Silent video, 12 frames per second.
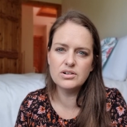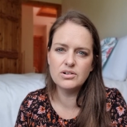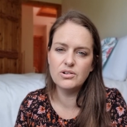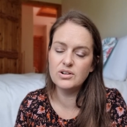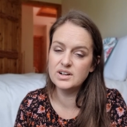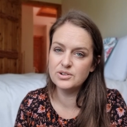
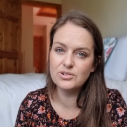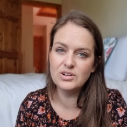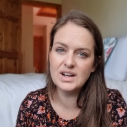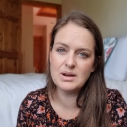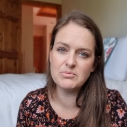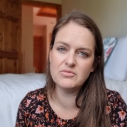all in
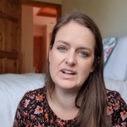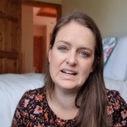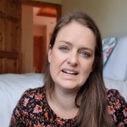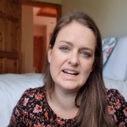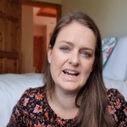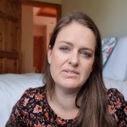all, I'm
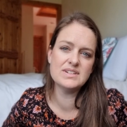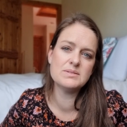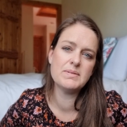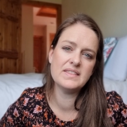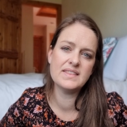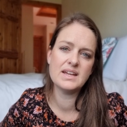really glad we
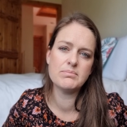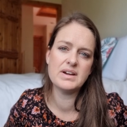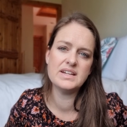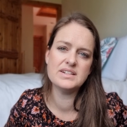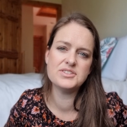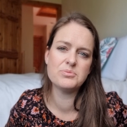spent that
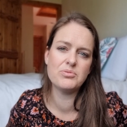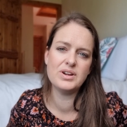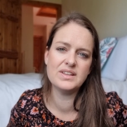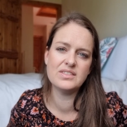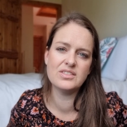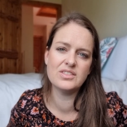money to
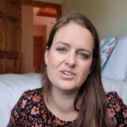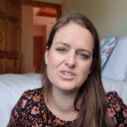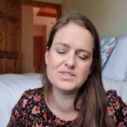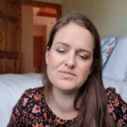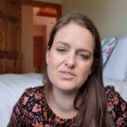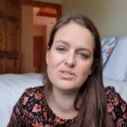bring
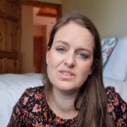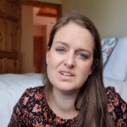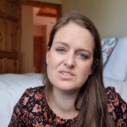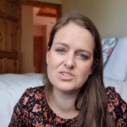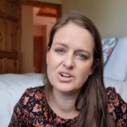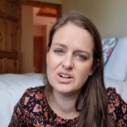those few
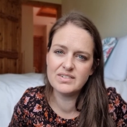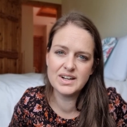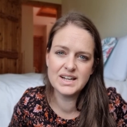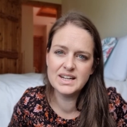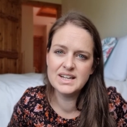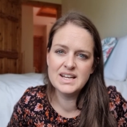things
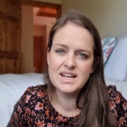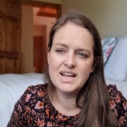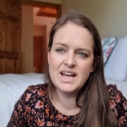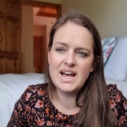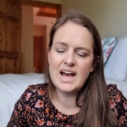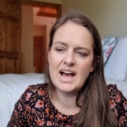over.
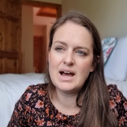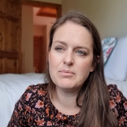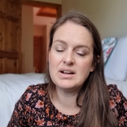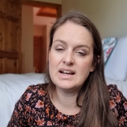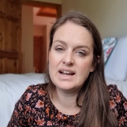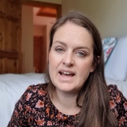
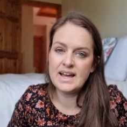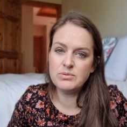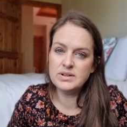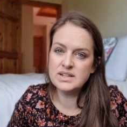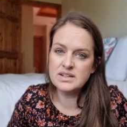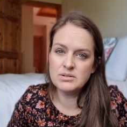I'm glad
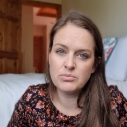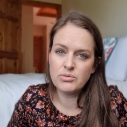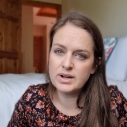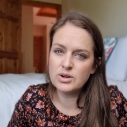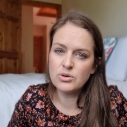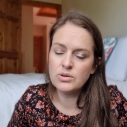we didn't
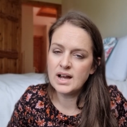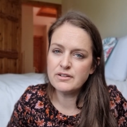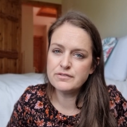bring all our